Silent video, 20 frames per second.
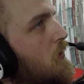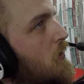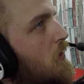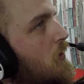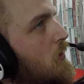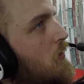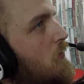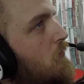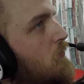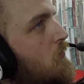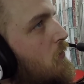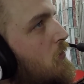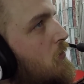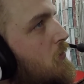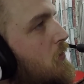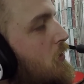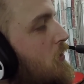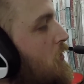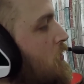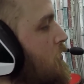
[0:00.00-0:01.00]
I have
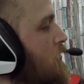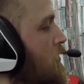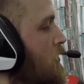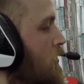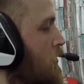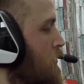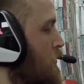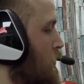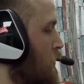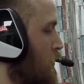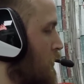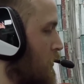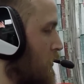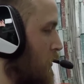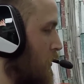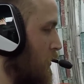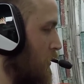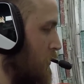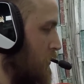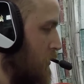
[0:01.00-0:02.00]
roasted as oh don't,
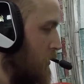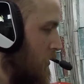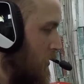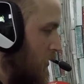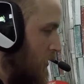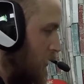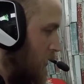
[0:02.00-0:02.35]
honestly.